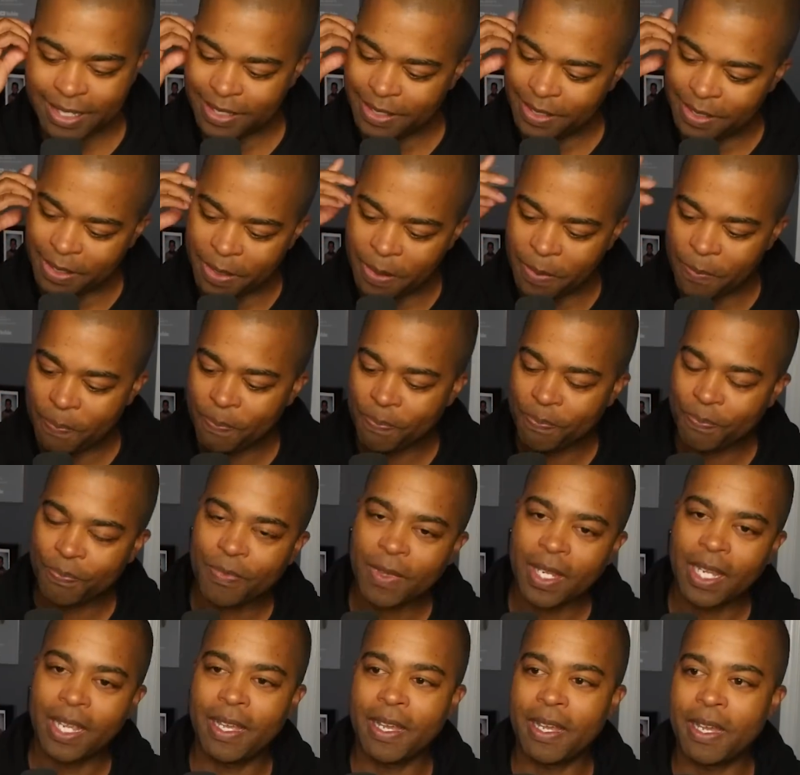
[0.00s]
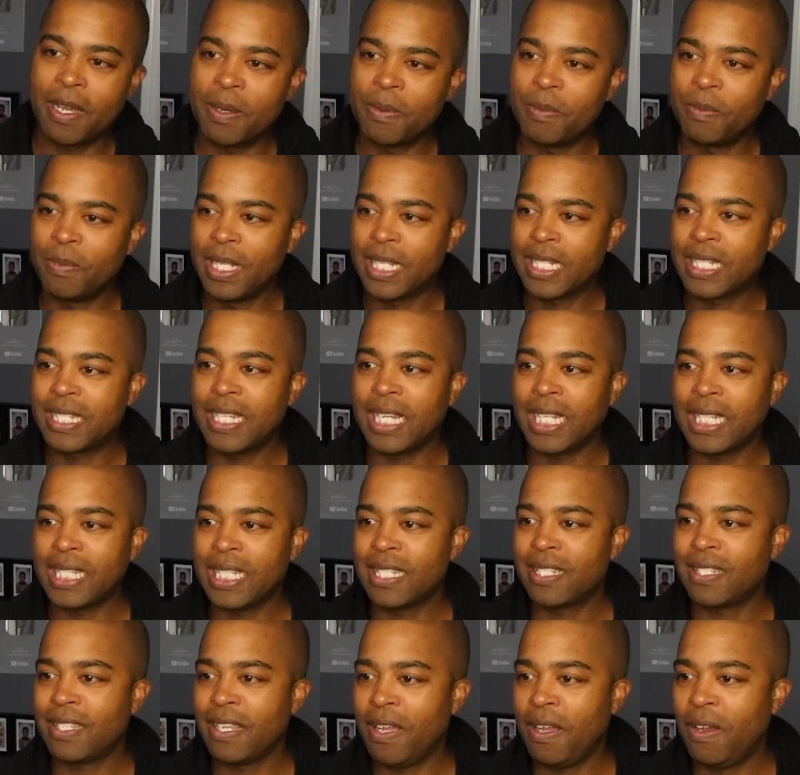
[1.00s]
So um, let's check
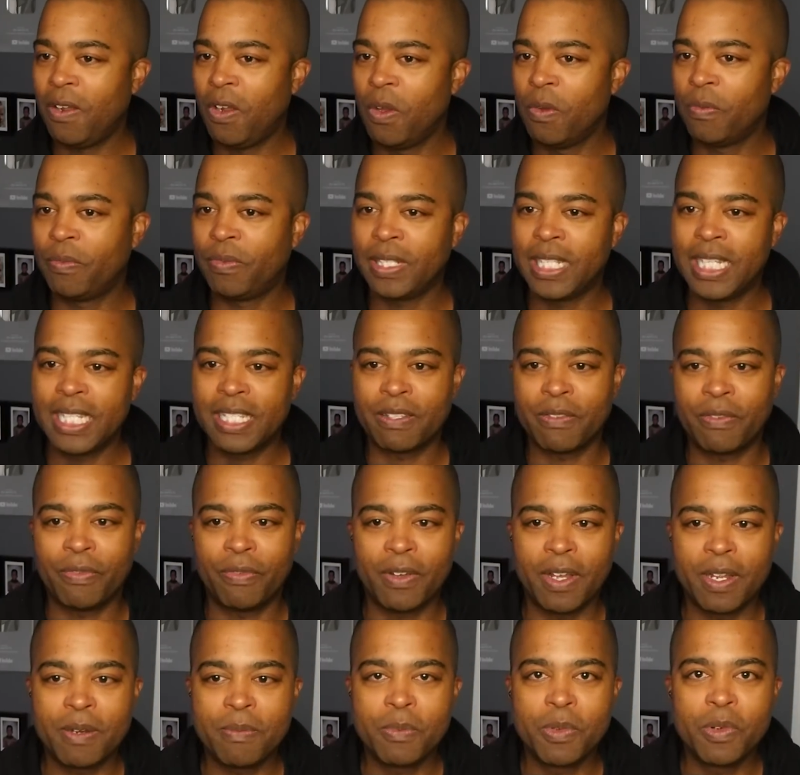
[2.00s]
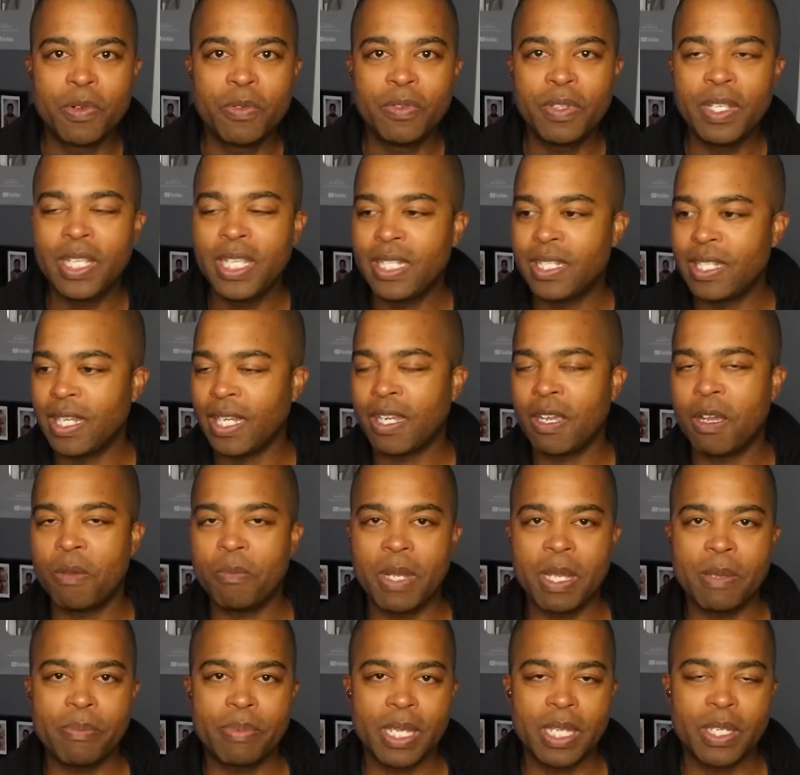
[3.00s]
this out. Hopefully, it's a fun movie. Check out
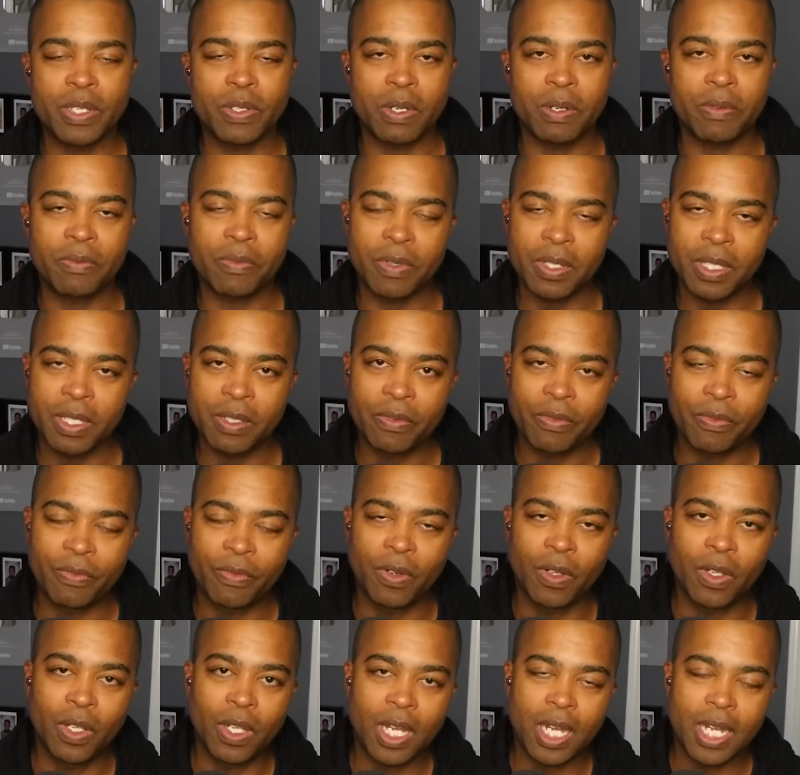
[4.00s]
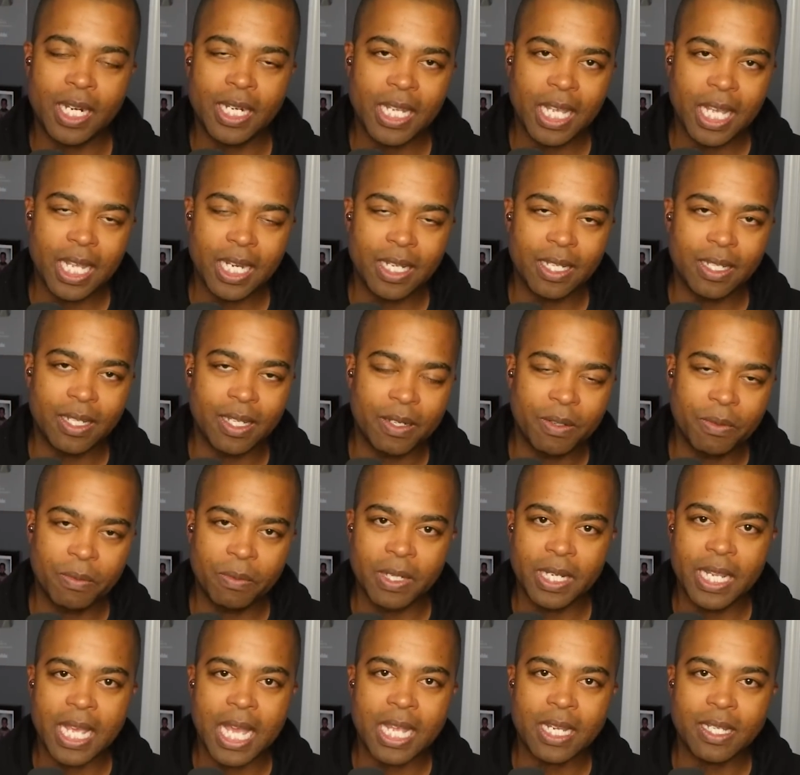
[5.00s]
my Patreon for the full unedited
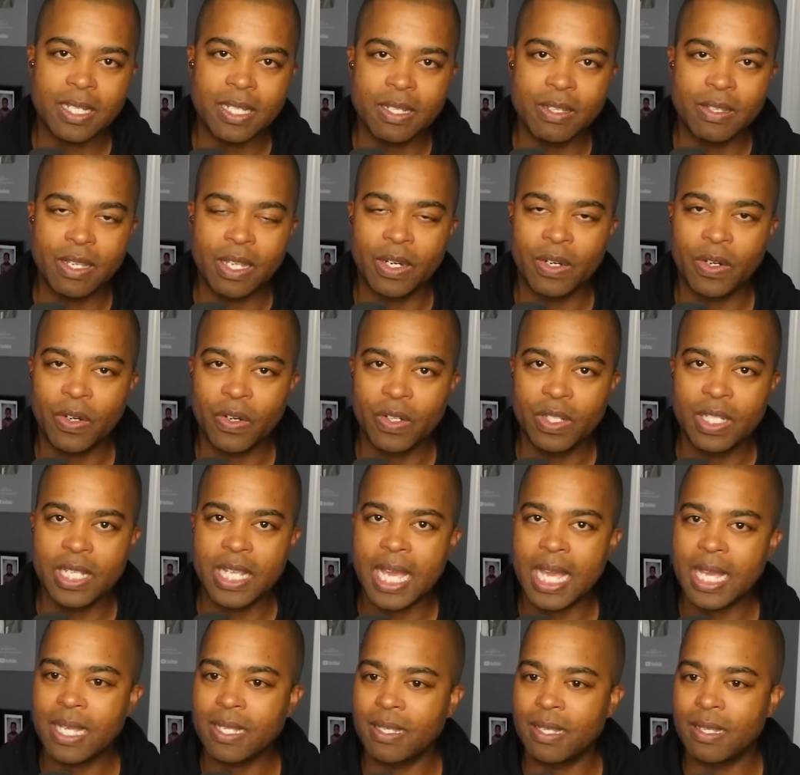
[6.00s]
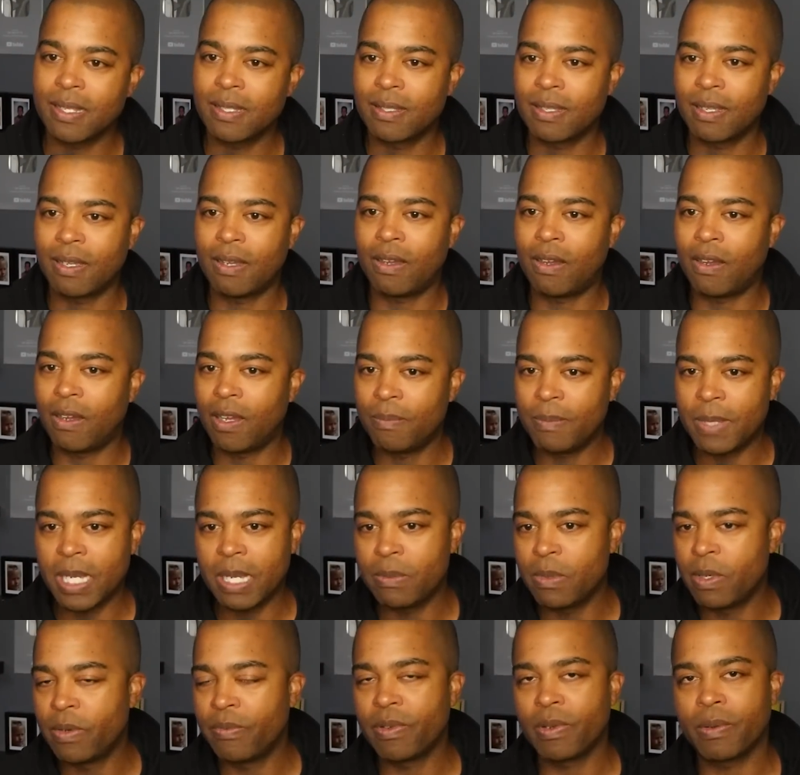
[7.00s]
reaction. You get early access to all my
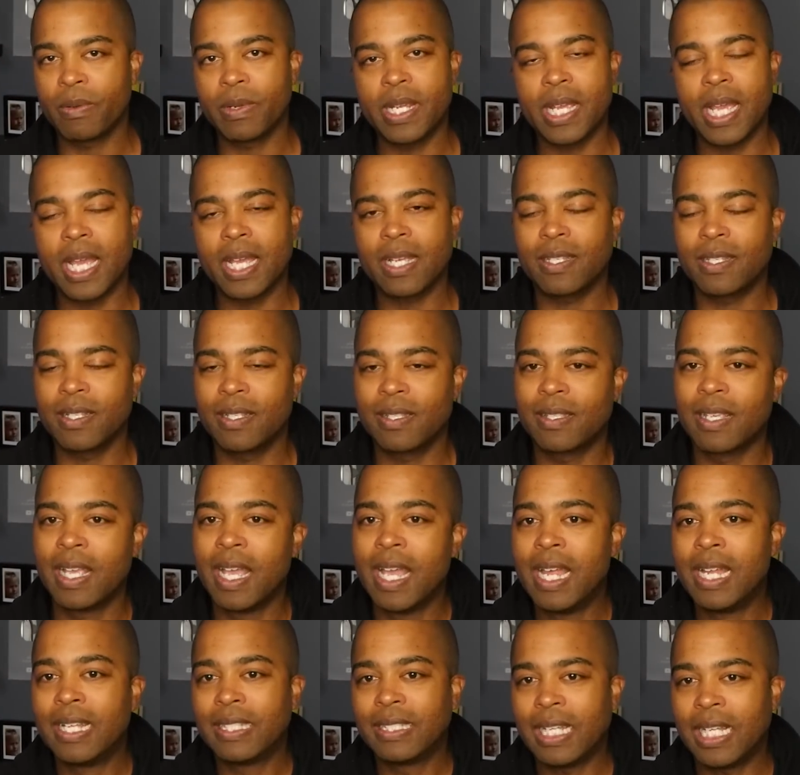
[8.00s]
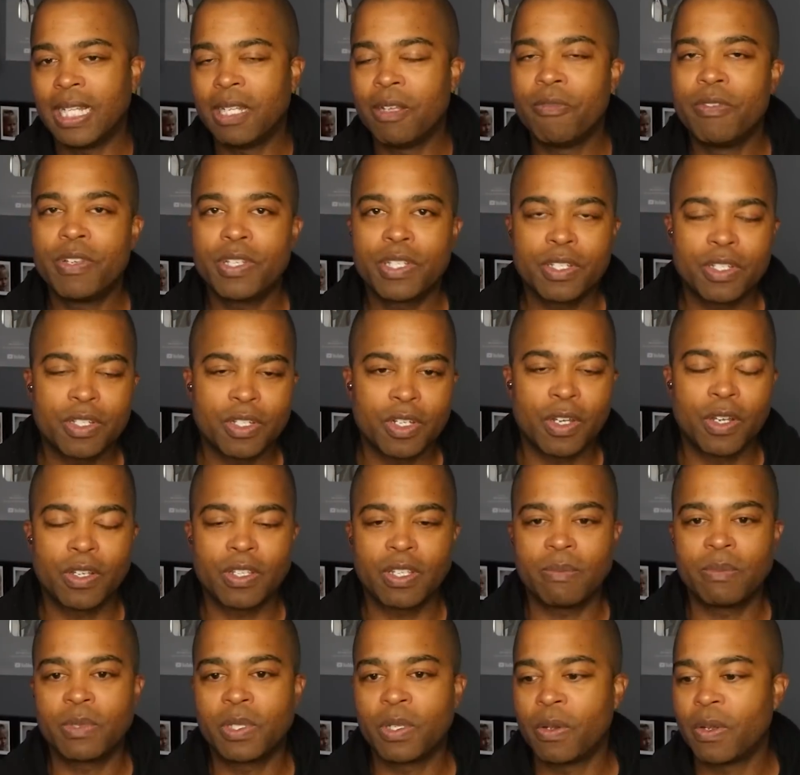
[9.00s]
movie reactions, television shows
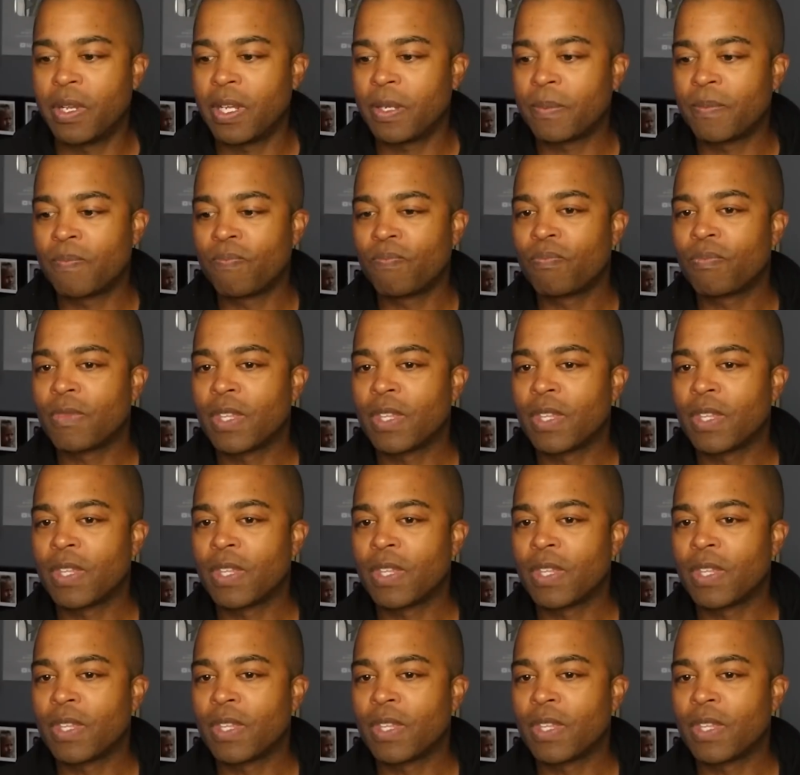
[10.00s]
I'm doing.